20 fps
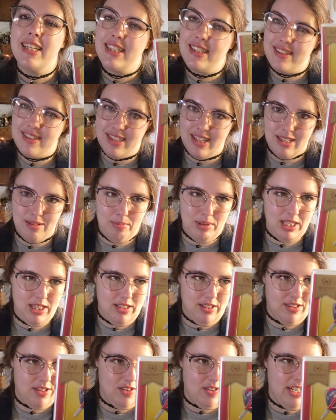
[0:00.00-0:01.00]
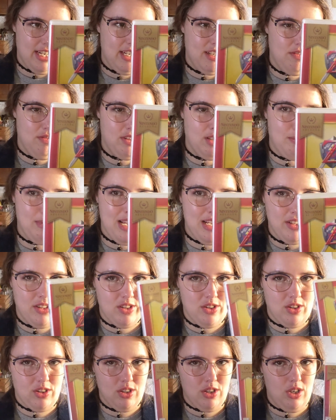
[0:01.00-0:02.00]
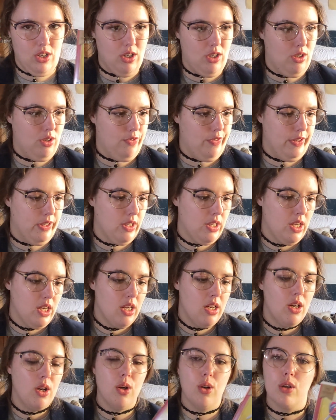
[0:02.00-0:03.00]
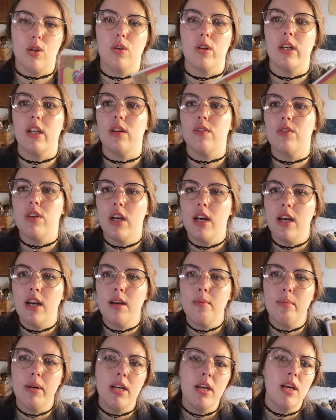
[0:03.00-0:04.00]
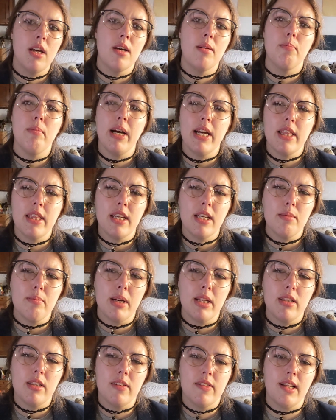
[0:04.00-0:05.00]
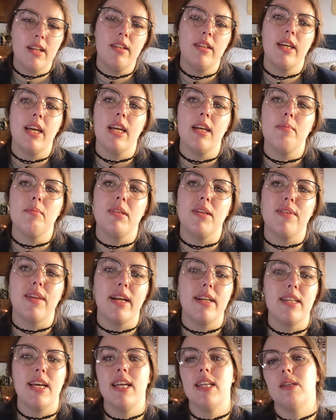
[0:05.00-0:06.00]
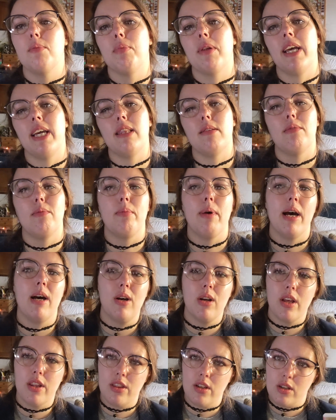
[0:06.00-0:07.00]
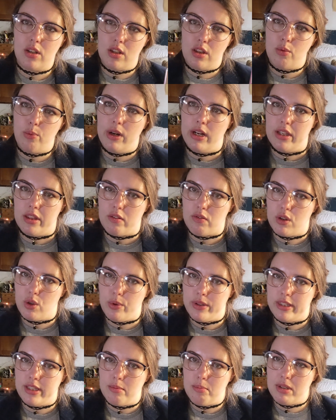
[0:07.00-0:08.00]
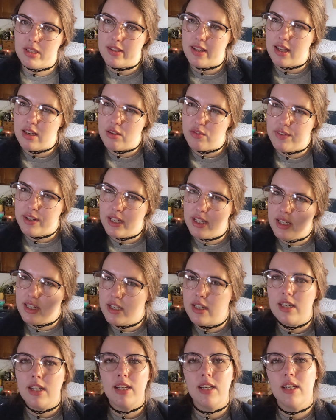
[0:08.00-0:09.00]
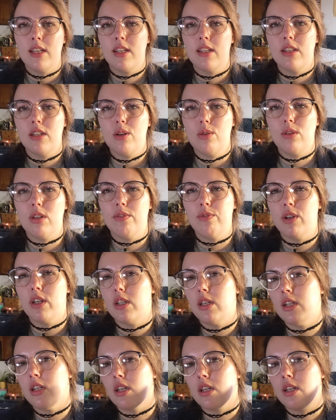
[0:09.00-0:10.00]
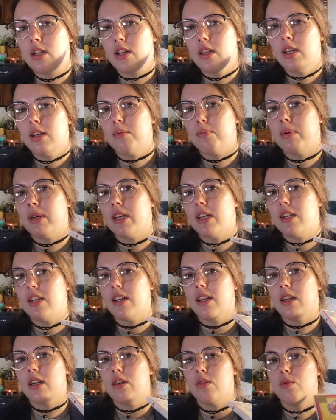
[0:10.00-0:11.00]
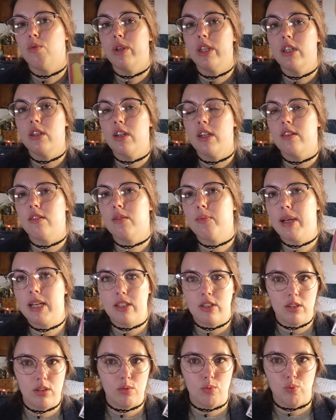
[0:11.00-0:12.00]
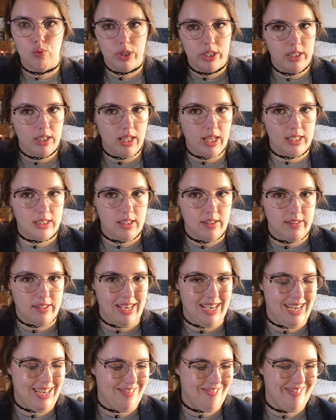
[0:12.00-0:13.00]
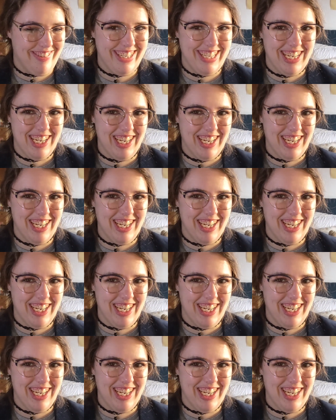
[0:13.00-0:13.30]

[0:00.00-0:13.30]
is going to be this great remaster of Ocarina of Time. My thing about the Zelda games is I tend to play them about a third of the way through and then be satisfied. No different here, but a really great remaster. Really like this game.